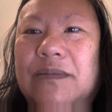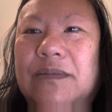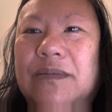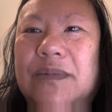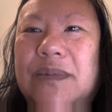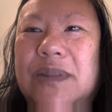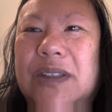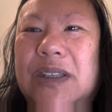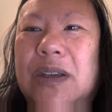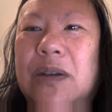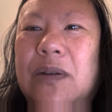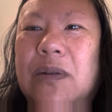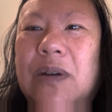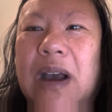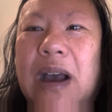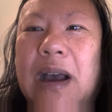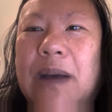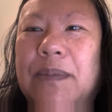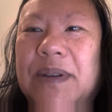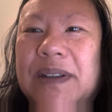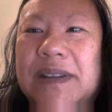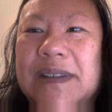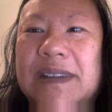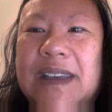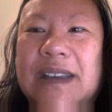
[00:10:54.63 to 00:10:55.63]
two
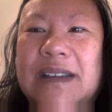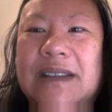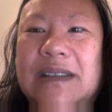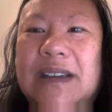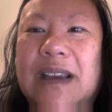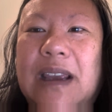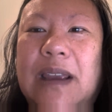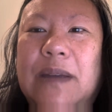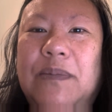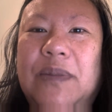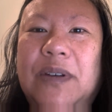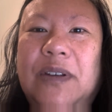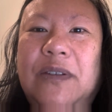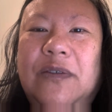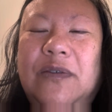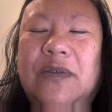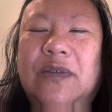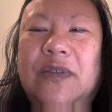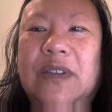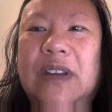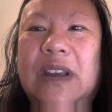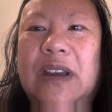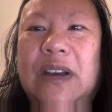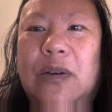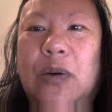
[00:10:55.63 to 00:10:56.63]
opposite type
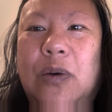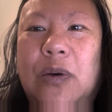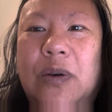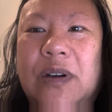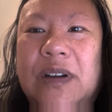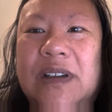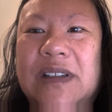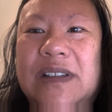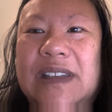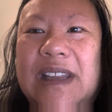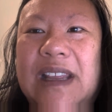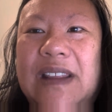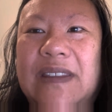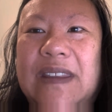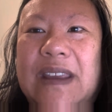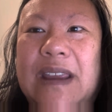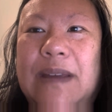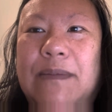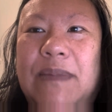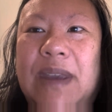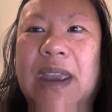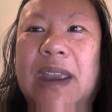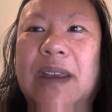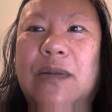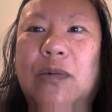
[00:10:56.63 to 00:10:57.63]
of accords, and they
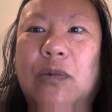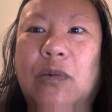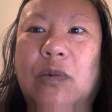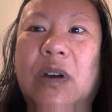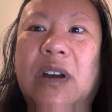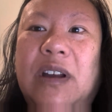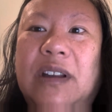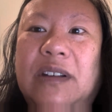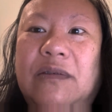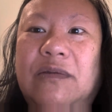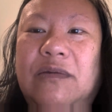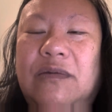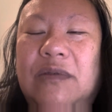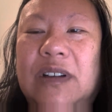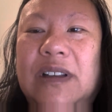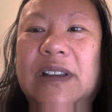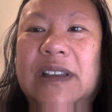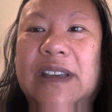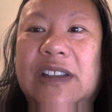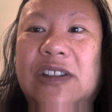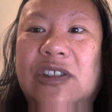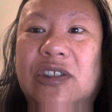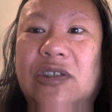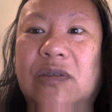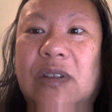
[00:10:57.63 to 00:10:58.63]
made one
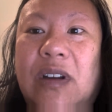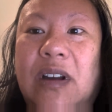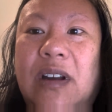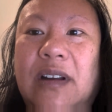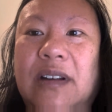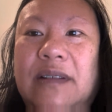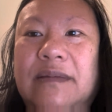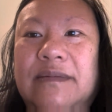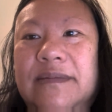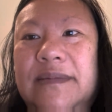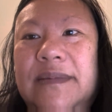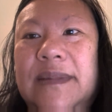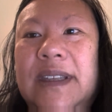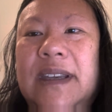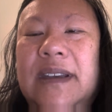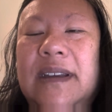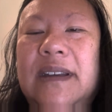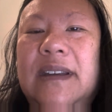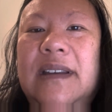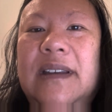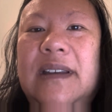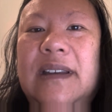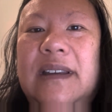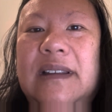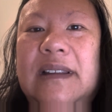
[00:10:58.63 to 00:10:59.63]
really strong
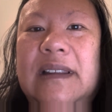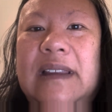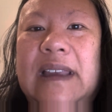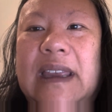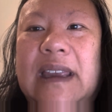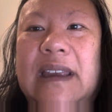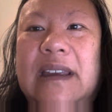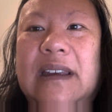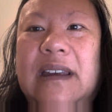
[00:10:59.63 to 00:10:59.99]
like